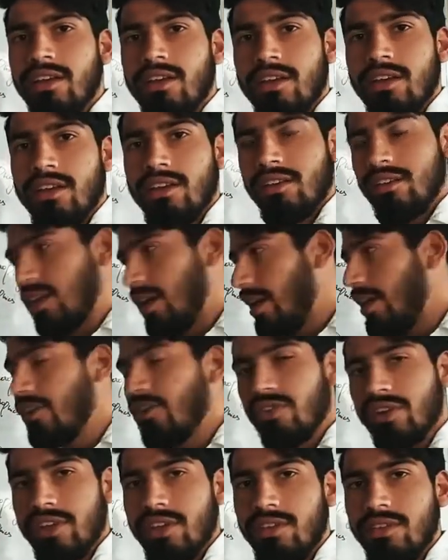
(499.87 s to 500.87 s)
entry,
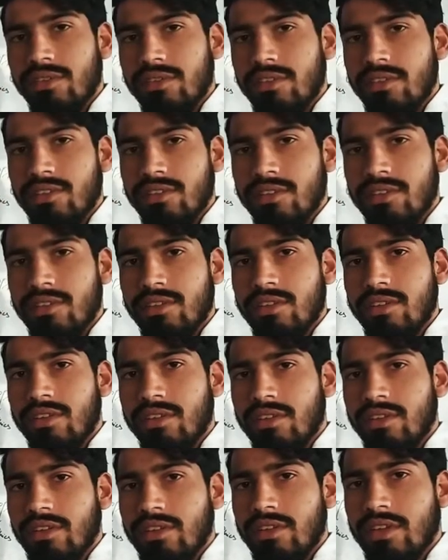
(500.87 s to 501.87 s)

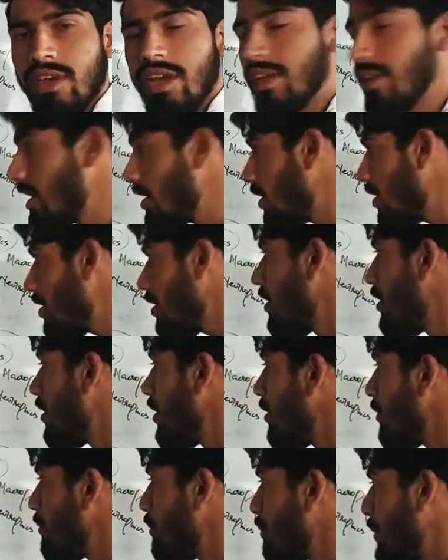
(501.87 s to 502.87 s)
and they are
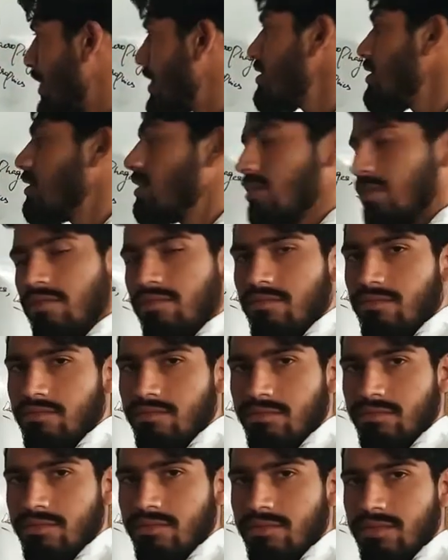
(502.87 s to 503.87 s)
present the
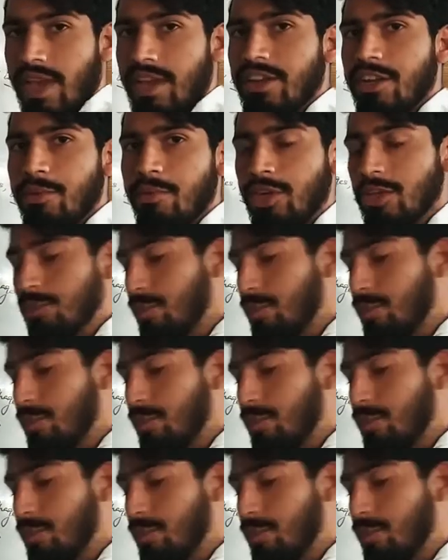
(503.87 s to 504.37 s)
antibodies. But